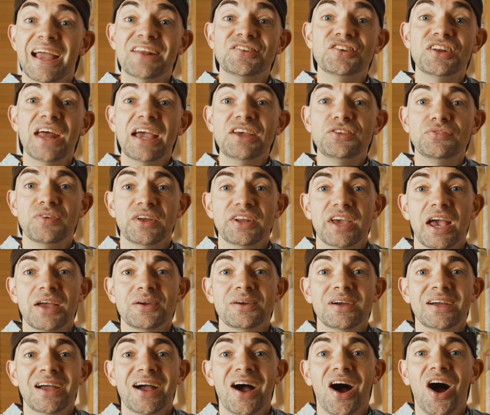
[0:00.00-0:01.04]
In today's video,
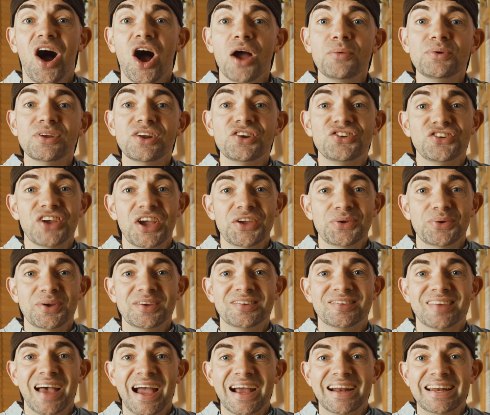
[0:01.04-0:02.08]
I'm going to show you
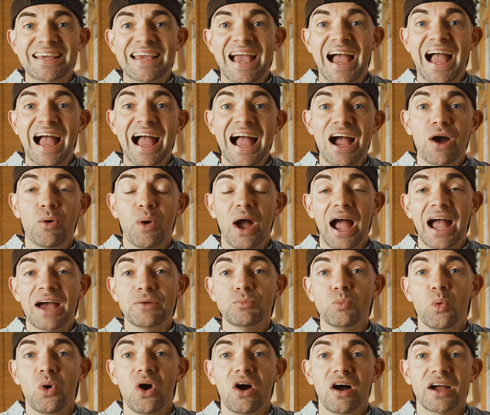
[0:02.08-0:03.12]
exactly how
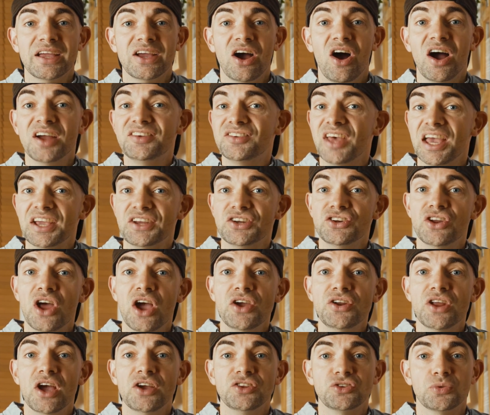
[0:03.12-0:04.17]
and why I take
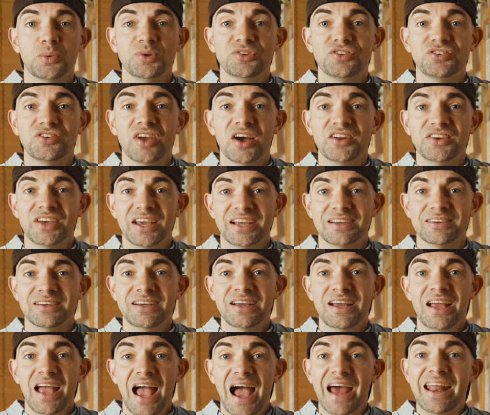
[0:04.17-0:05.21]
no notes when studying,
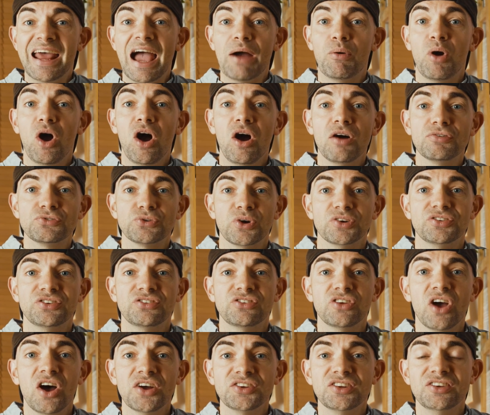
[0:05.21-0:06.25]
and how after I
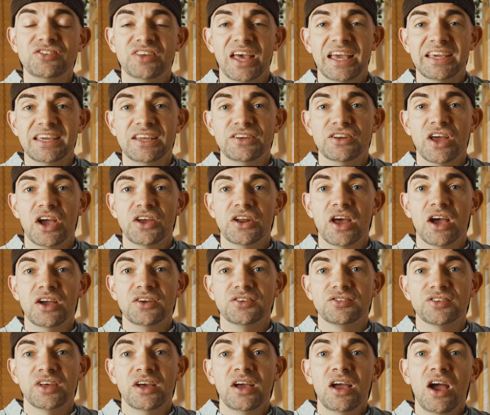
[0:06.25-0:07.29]
started taking no
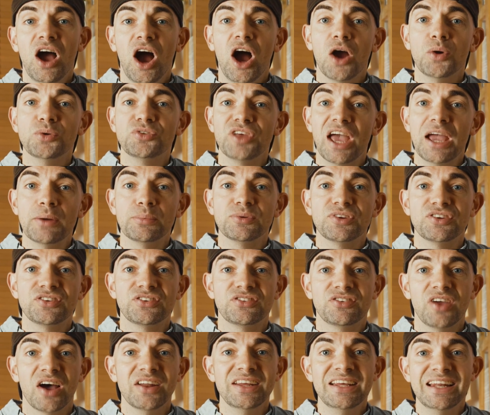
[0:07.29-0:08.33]
notes, I was able to
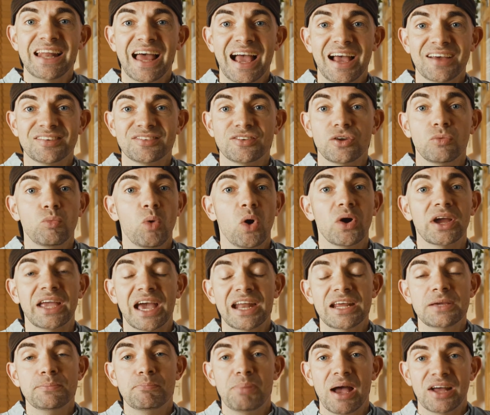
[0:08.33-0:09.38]
study less while
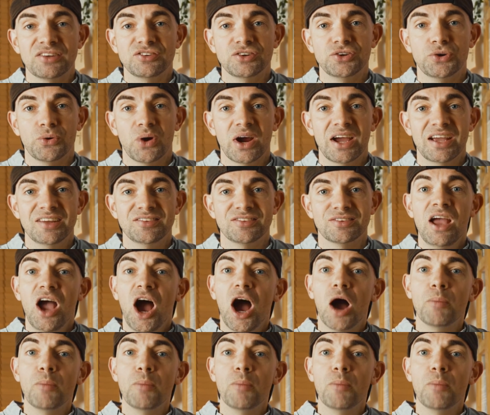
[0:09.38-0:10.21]
getting better grades.